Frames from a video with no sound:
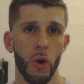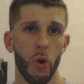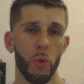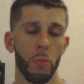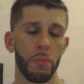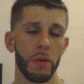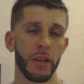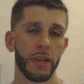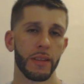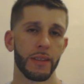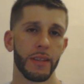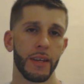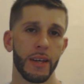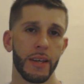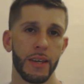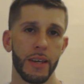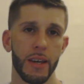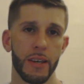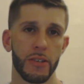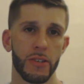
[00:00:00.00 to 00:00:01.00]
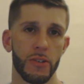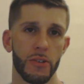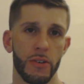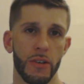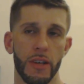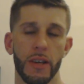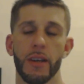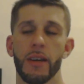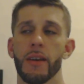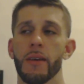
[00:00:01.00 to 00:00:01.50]
opening day
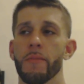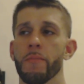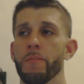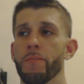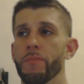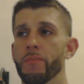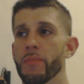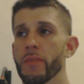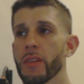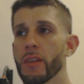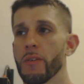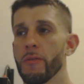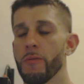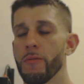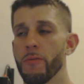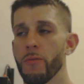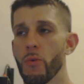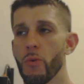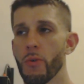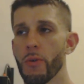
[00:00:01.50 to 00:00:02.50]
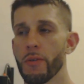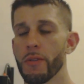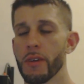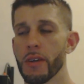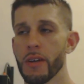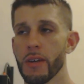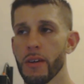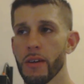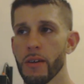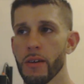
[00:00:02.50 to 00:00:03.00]
yesterday for
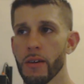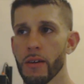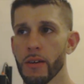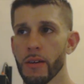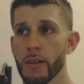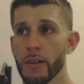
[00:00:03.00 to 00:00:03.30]
the,